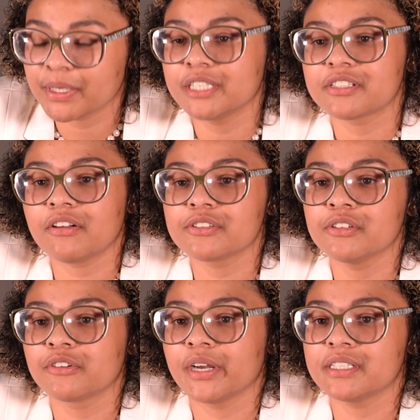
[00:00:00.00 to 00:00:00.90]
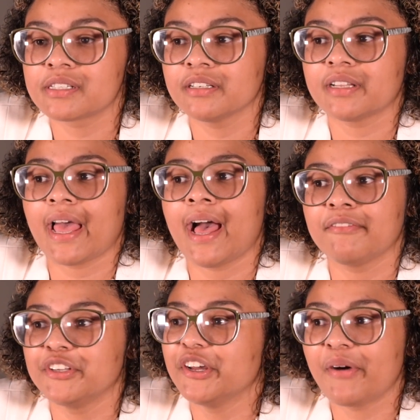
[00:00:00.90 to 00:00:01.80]
but it's also a great skill to
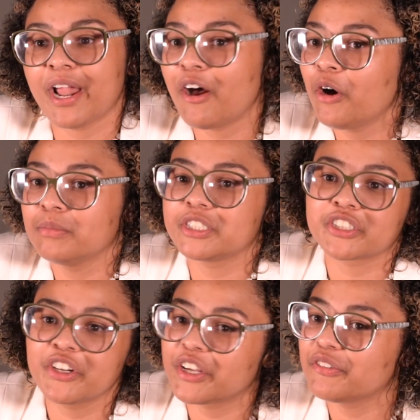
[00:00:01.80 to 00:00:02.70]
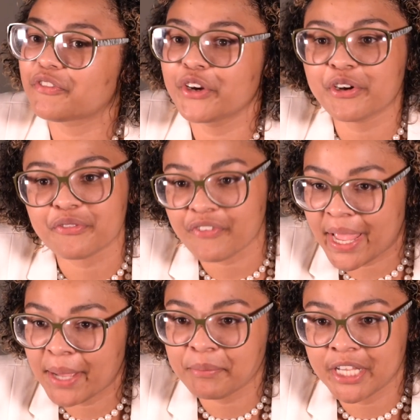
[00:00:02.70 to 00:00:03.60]
have, at home, just cooking for your
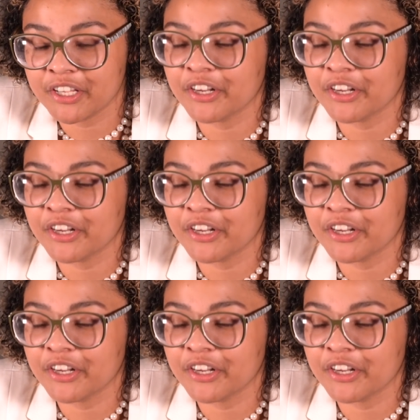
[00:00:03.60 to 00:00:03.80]
family,